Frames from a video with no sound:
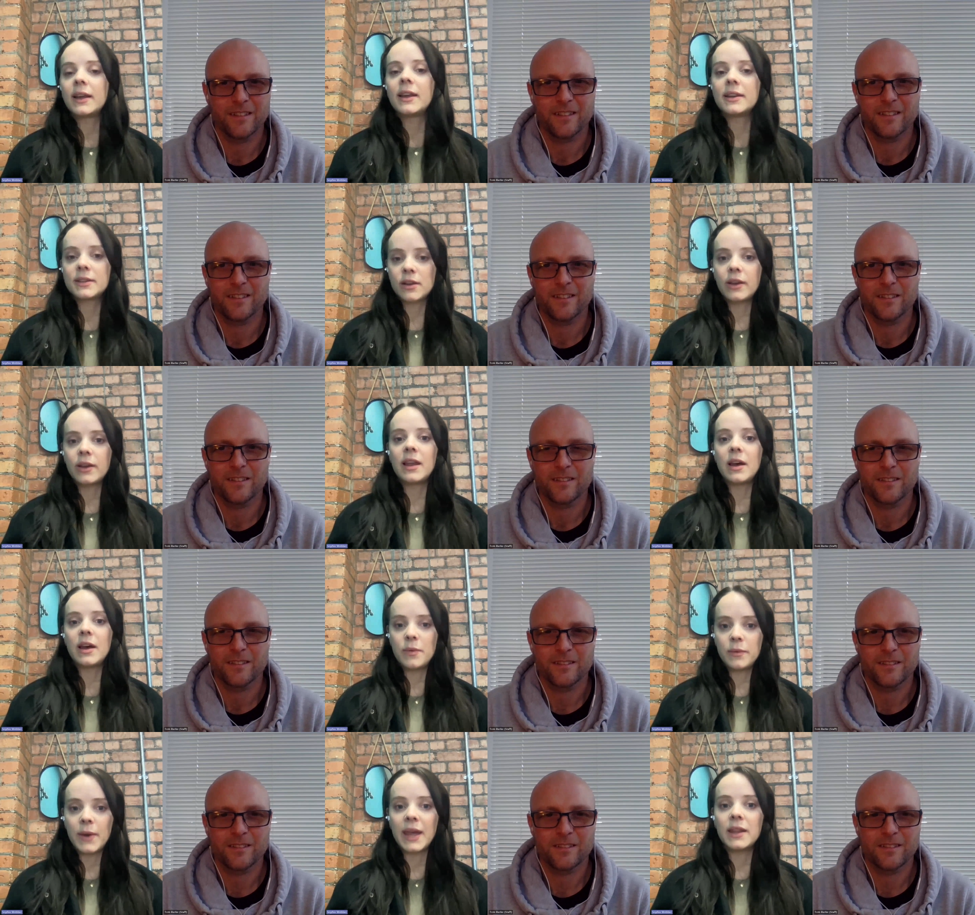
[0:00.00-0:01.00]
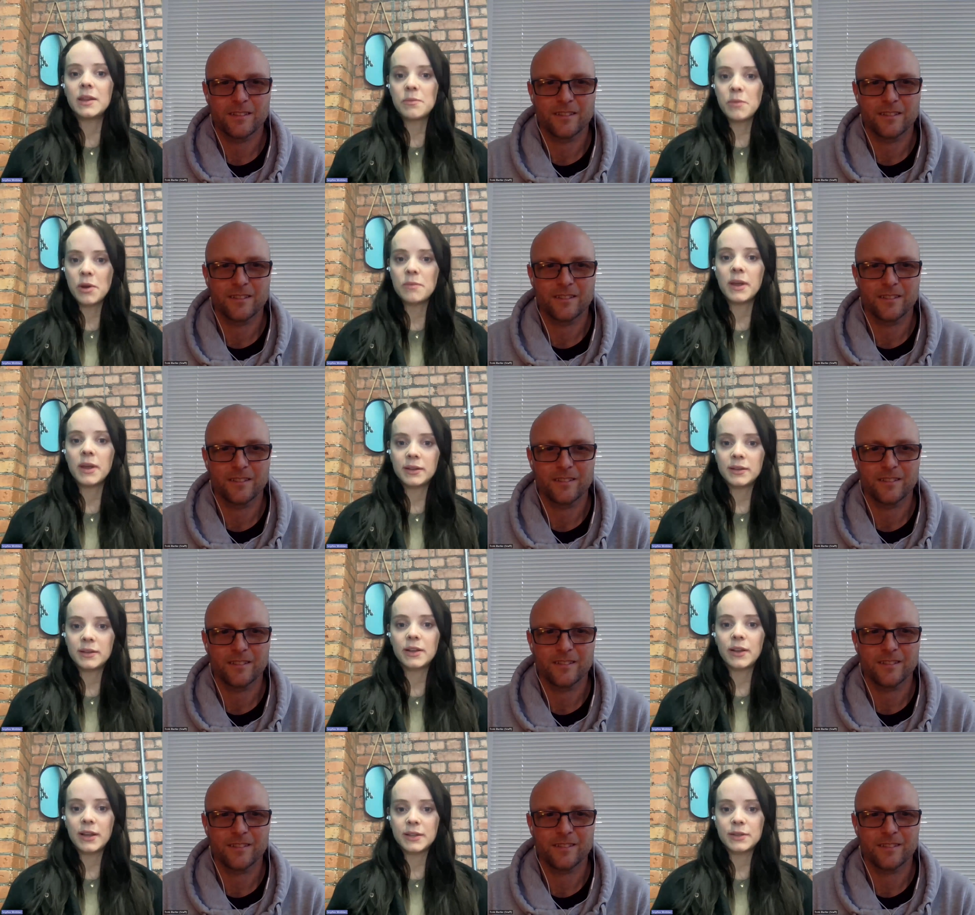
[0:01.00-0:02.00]
Speaker 1: like it's going that way at the moment.
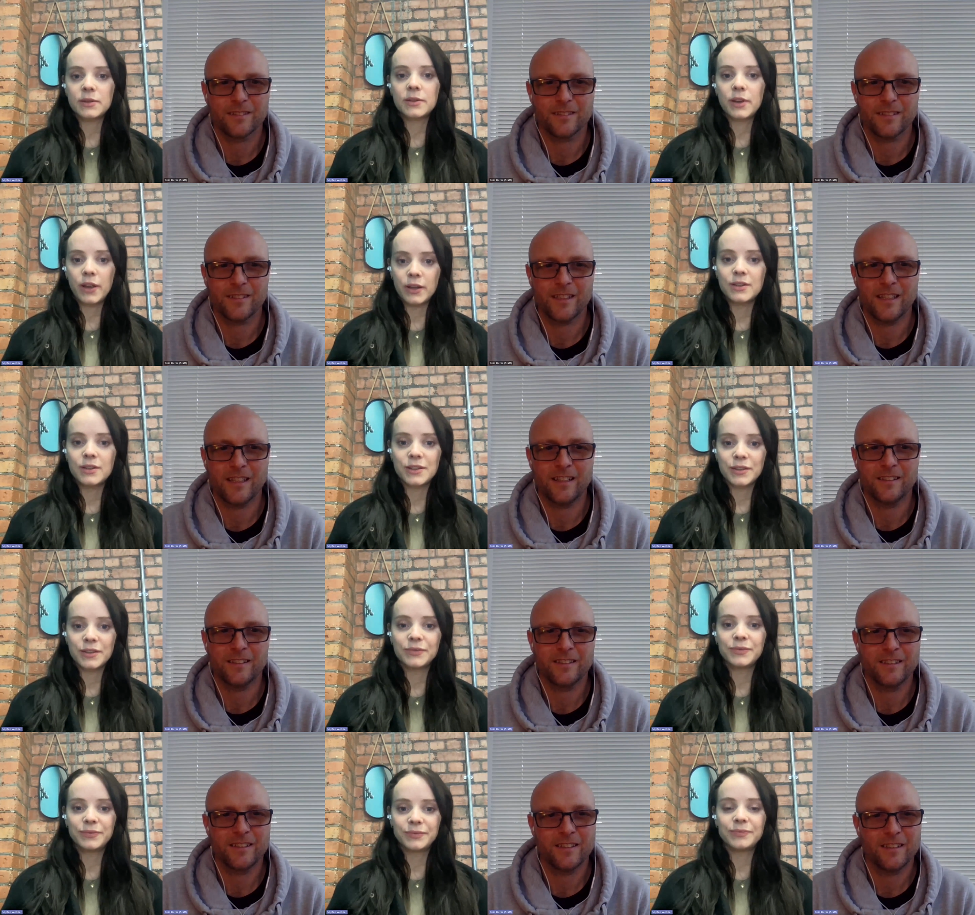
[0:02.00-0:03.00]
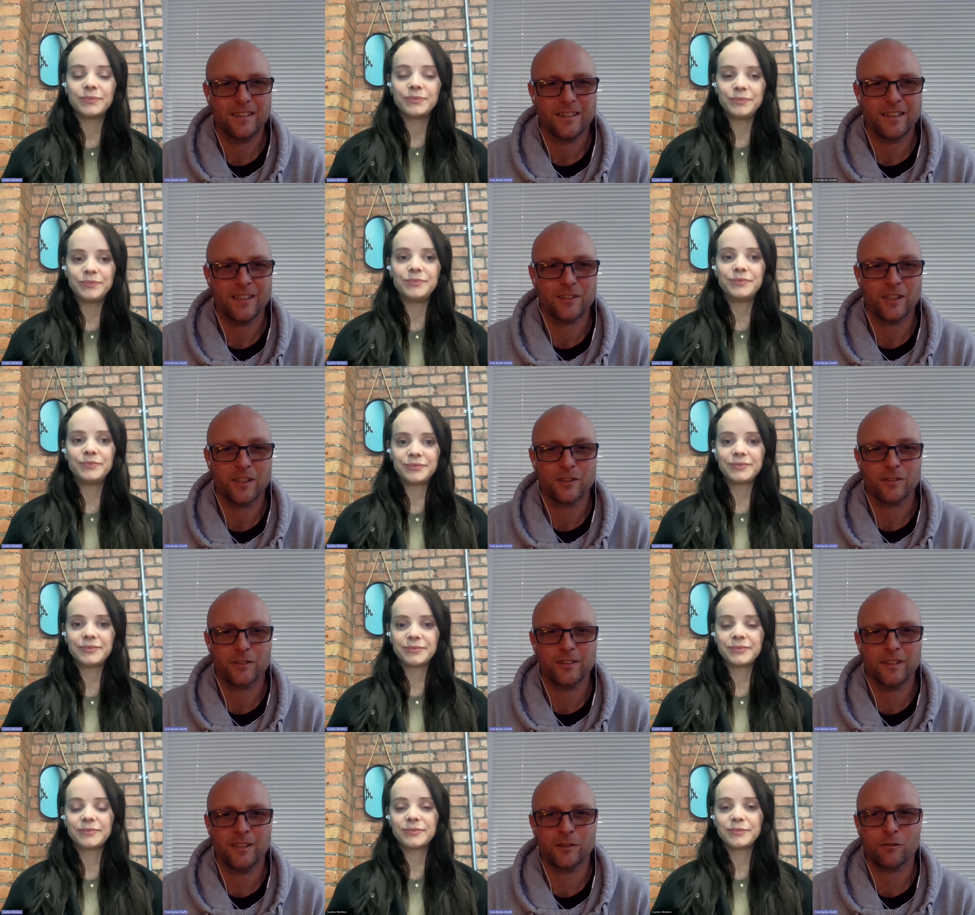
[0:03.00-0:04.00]
So that's good.
Speaker 2: Yeah. And
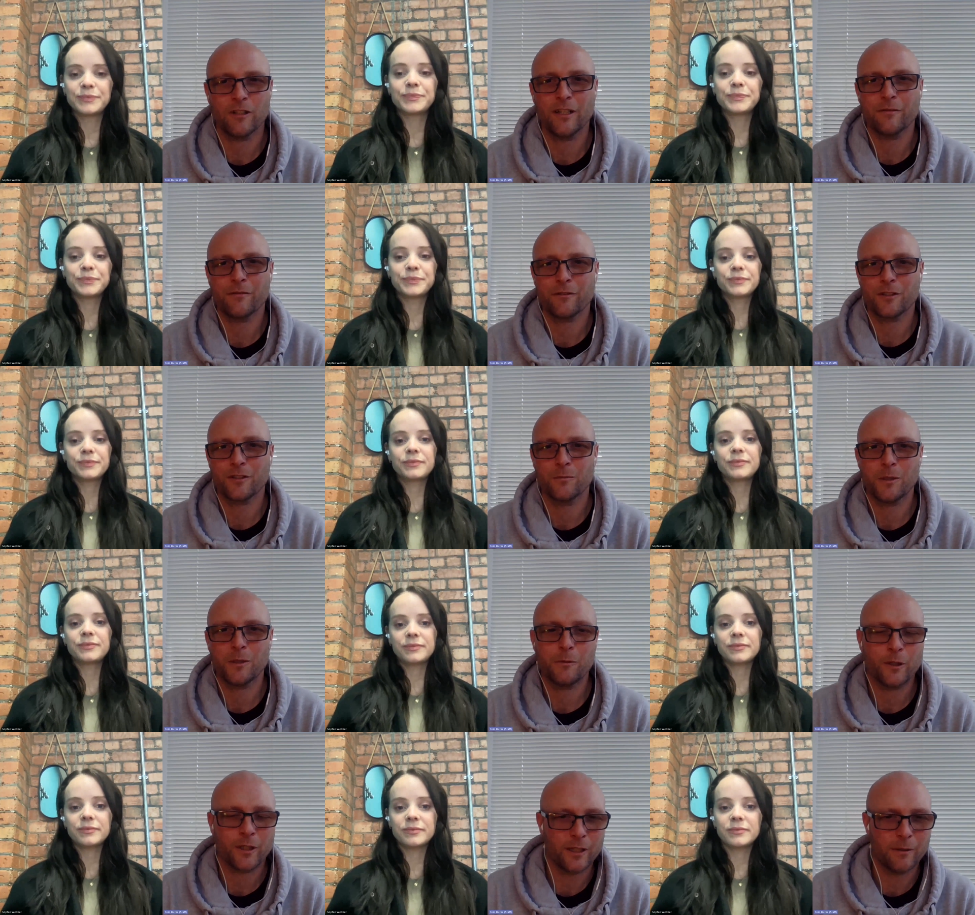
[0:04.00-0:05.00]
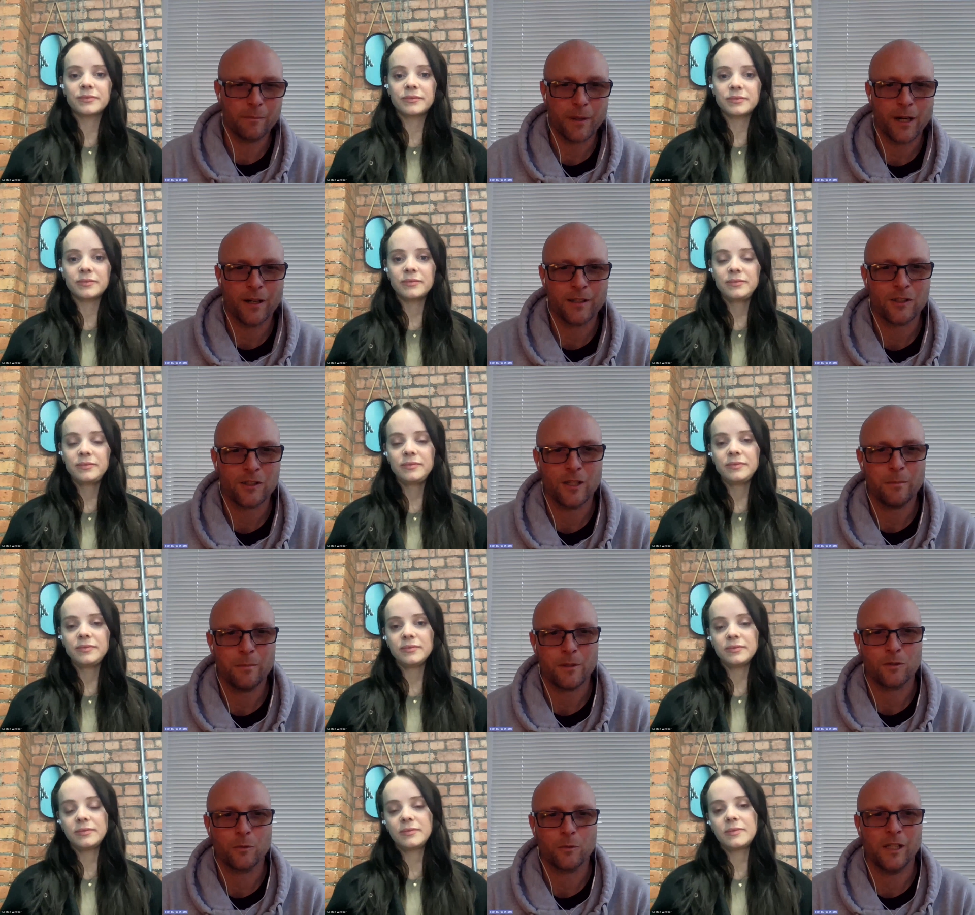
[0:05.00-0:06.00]
it's great for us to be working in
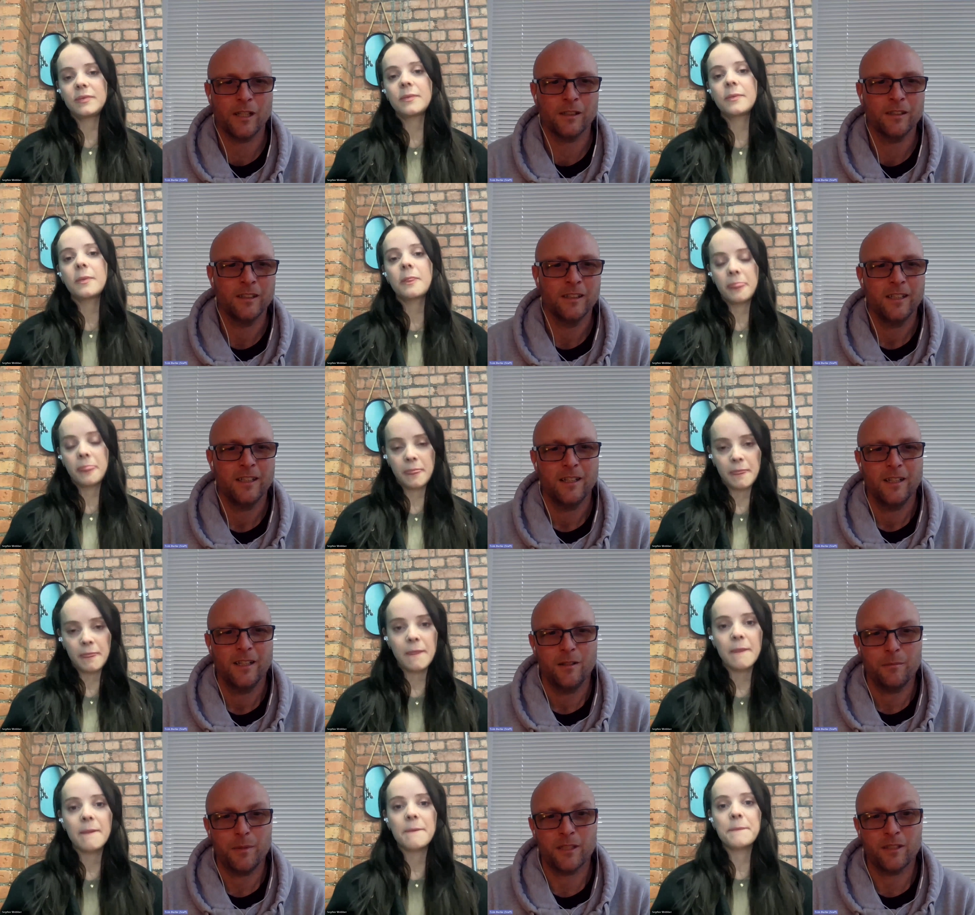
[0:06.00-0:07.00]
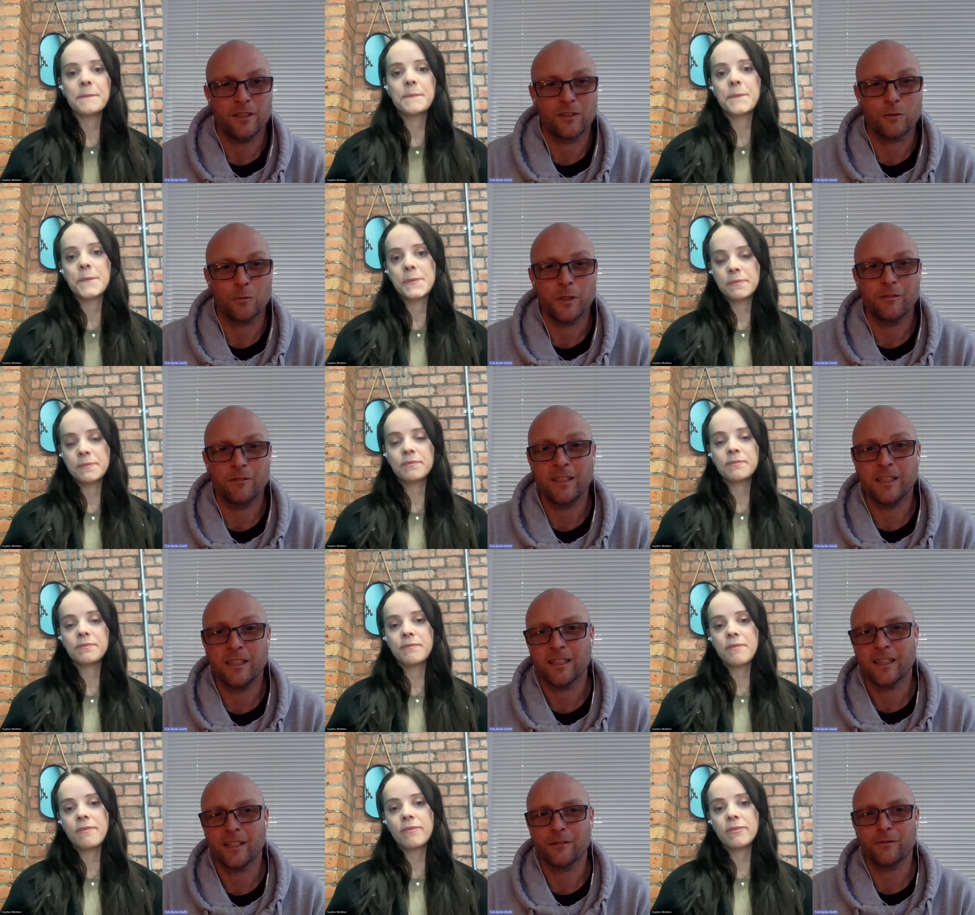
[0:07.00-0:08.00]
partnership as well, because we're
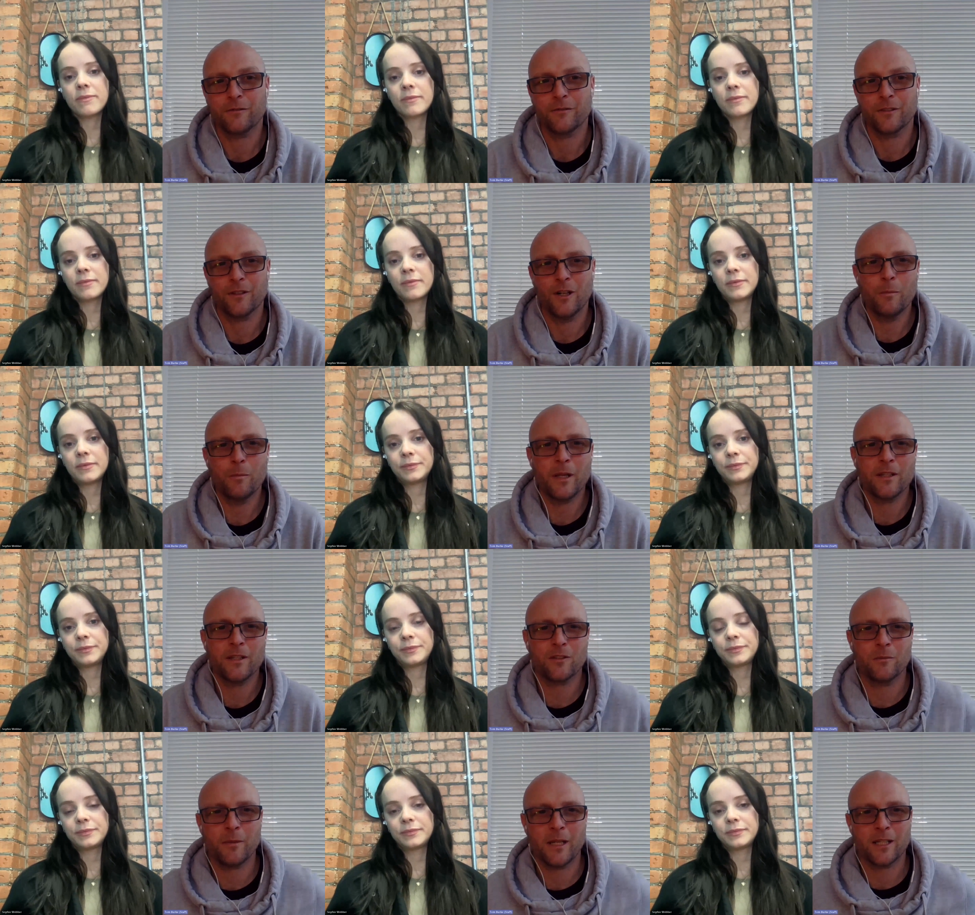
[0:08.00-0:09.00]
really kind of hoping to